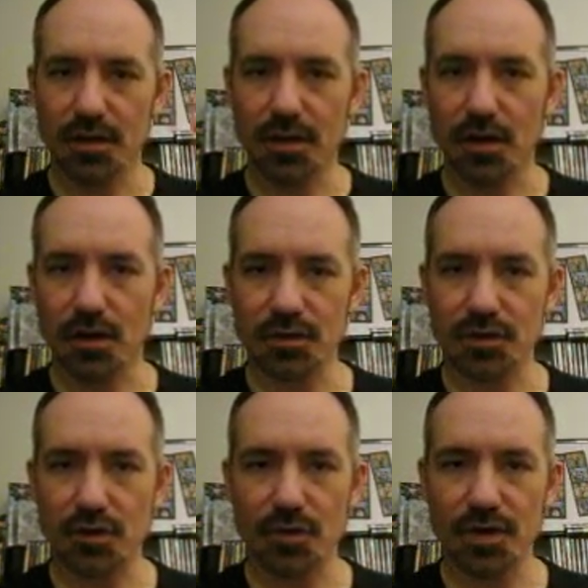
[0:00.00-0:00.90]
Cards are
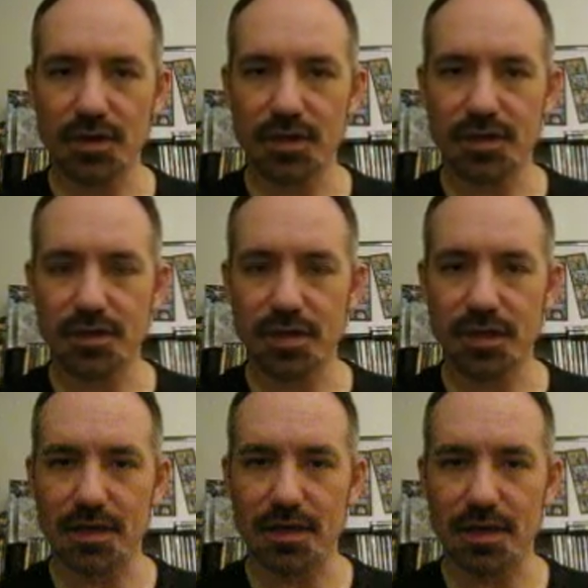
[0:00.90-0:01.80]
going
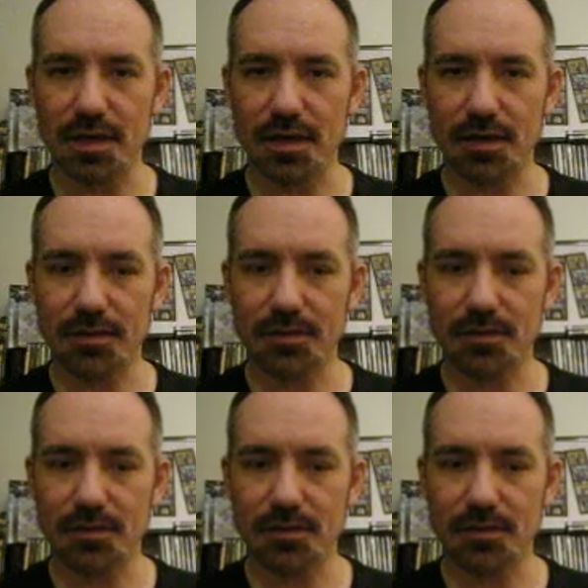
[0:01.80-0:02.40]
in a